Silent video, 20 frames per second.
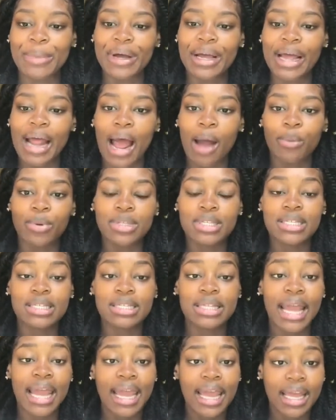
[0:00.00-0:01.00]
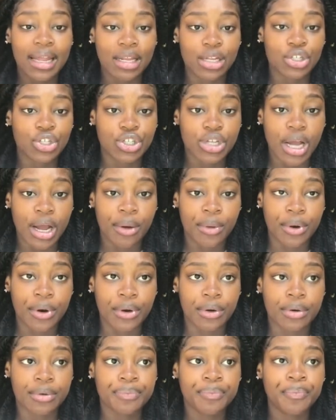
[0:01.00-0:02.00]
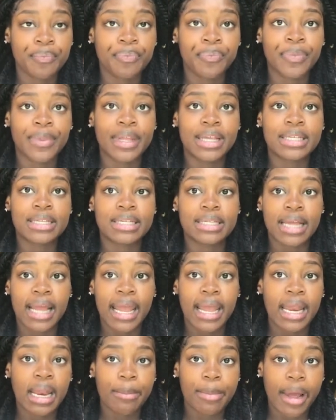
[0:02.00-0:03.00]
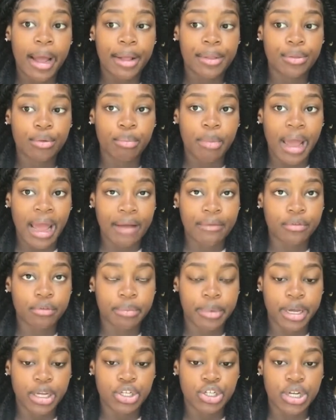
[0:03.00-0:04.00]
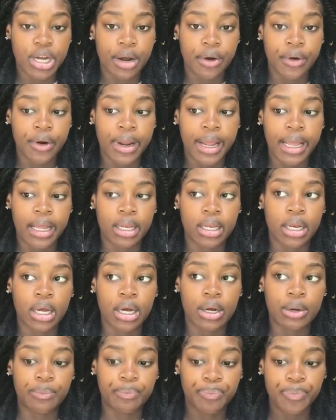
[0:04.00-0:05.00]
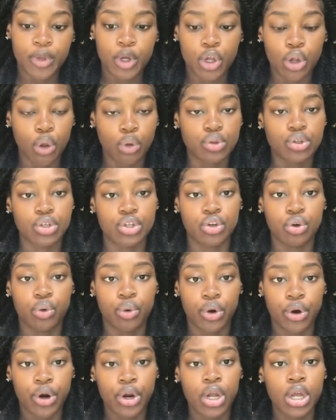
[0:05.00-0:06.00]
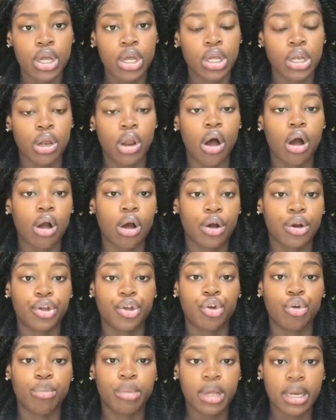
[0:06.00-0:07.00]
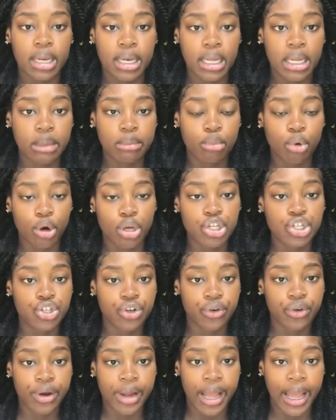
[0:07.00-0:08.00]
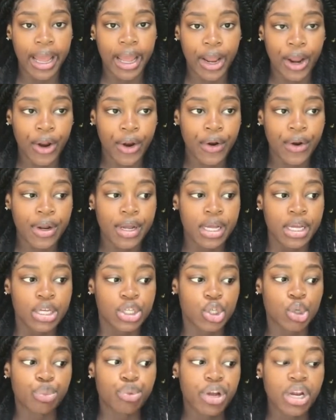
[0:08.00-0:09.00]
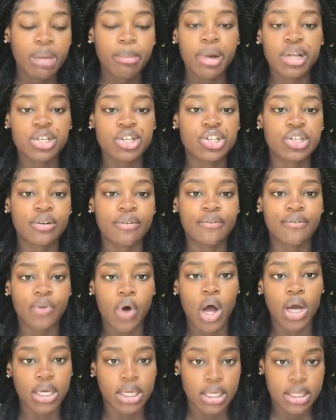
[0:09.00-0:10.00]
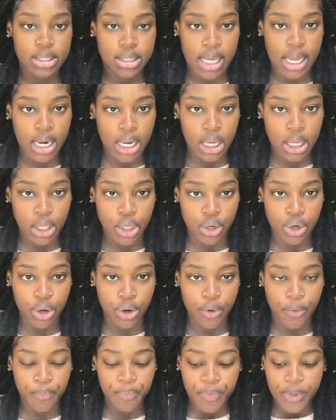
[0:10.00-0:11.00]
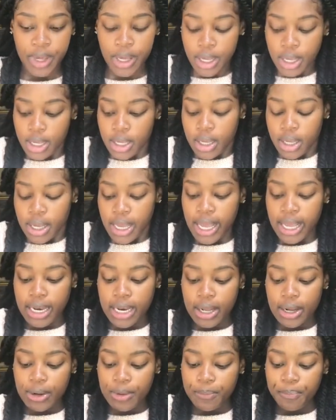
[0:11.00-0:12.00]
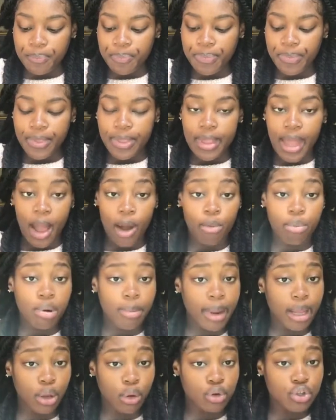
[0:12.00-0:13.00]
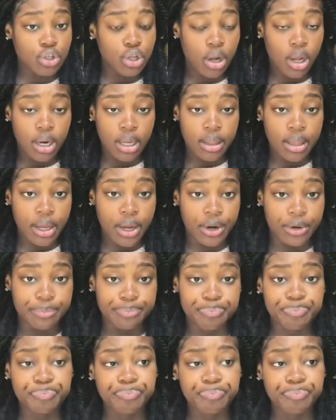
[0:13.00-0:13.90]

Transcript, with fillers: but I would stay in the shower, stay in the bathroom after my shower and um, close the door, lock all the humidity and moisture in the air. So pretty much it's a foggy setting, you know and um, I'll put my lotion on in there.